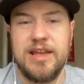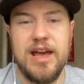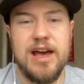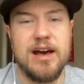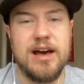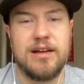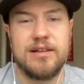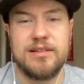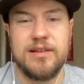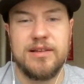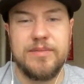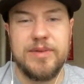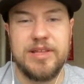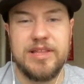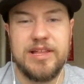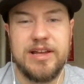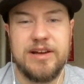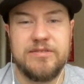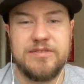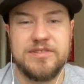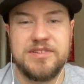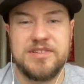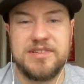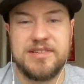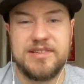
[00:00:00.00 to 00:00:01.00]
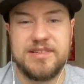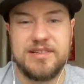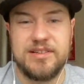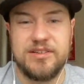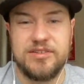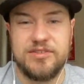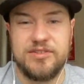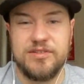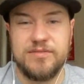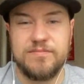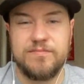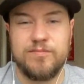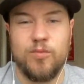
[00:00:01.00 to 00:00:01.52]
was
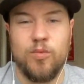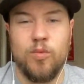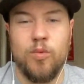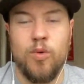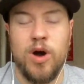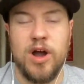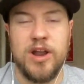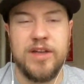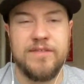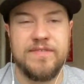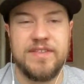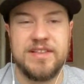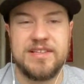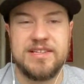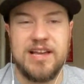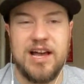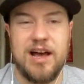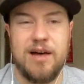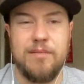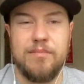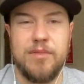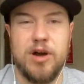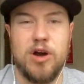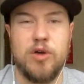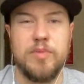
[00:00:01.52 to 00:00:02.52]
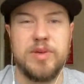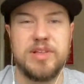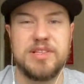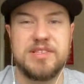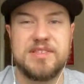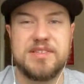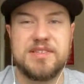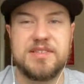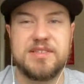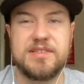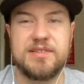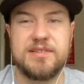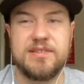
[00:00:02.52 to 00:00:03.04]
one of the top
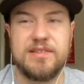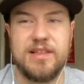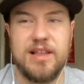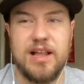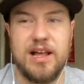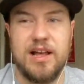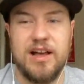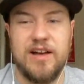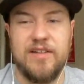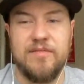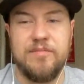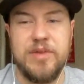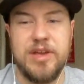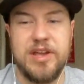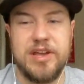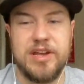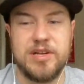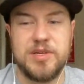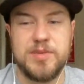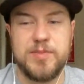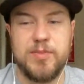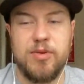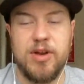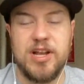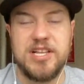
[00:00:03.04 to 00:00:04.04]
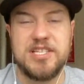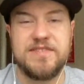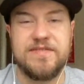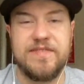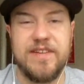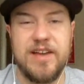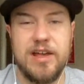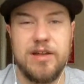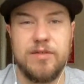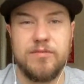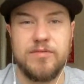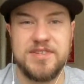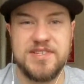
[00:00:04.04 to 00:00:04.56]
moments of being a Preds
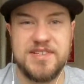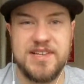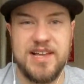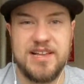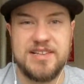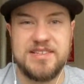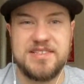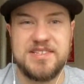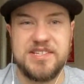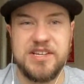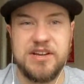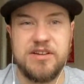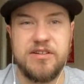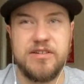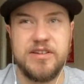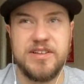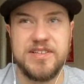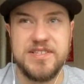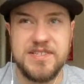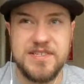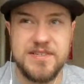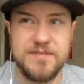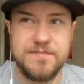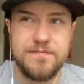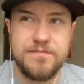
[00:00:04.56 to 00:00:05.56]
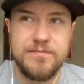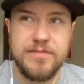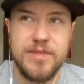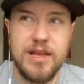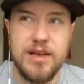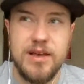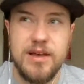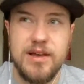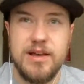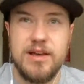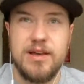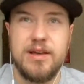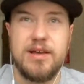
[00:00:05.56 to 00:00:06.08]
fan, was that series.
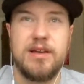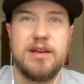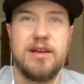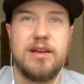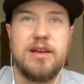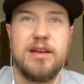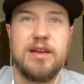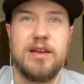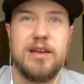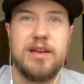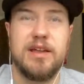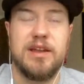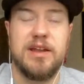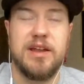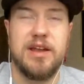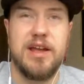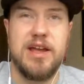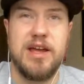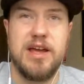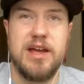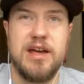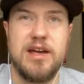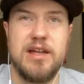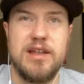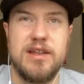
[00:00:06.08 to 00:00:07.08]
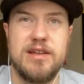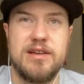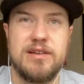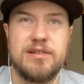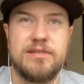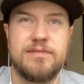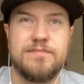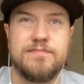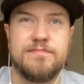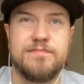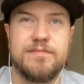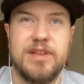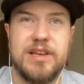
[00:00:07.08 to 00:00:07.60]
And
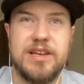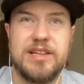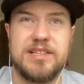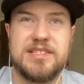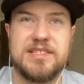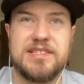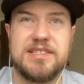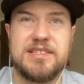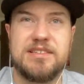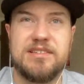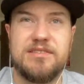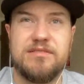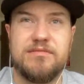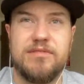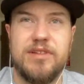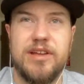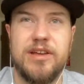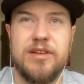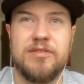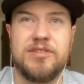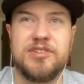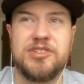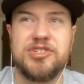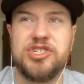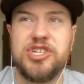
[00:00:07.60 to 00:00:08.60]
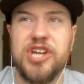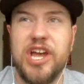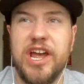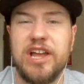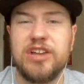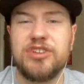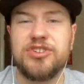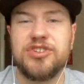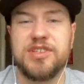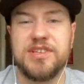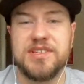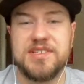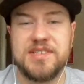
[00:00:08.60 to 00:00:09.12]
it
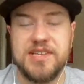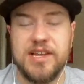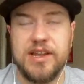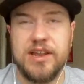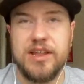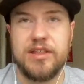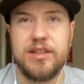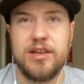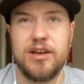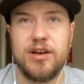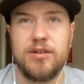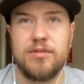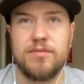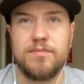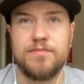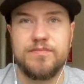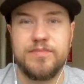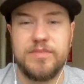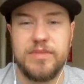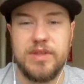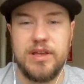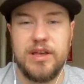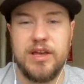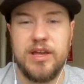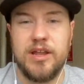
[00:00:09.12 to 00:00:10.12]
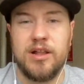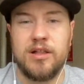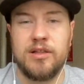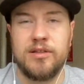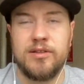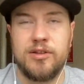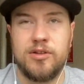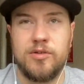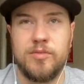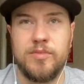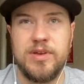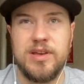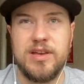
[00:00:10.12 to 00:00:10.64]
changed the city, though, in a
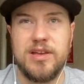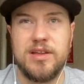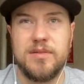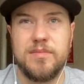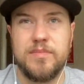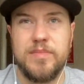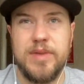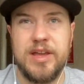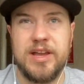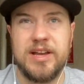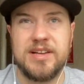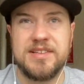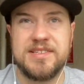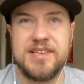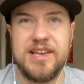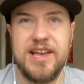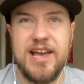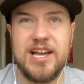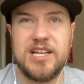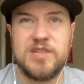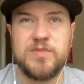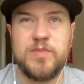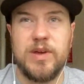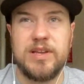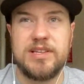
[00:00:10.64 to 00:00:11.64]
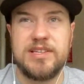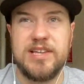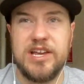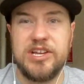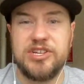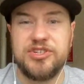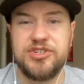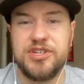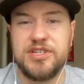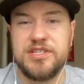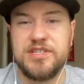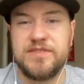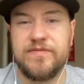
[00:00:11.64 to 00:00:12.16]
little bit, because the
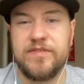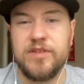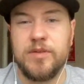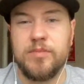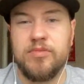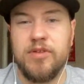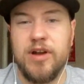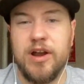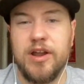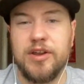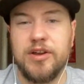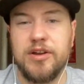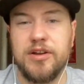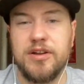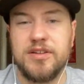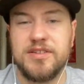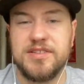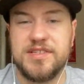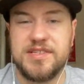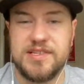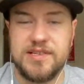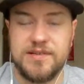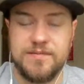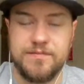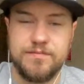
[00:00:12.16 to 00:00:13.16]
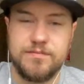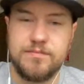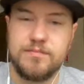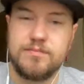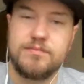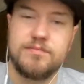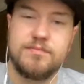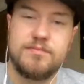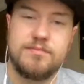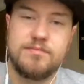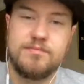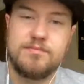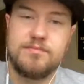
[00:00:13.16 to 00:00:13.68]
expectations for the Predators,
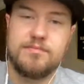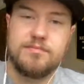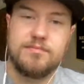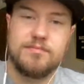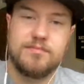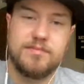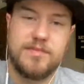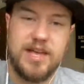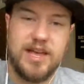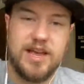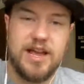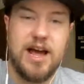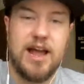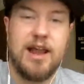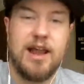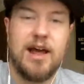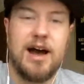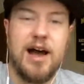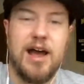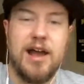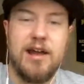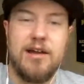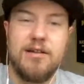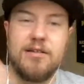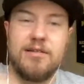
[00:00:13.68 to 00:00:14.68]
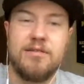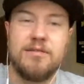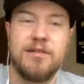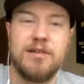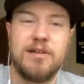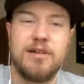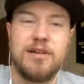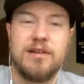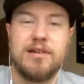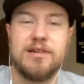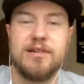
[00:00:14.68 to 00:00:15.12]
they got higher.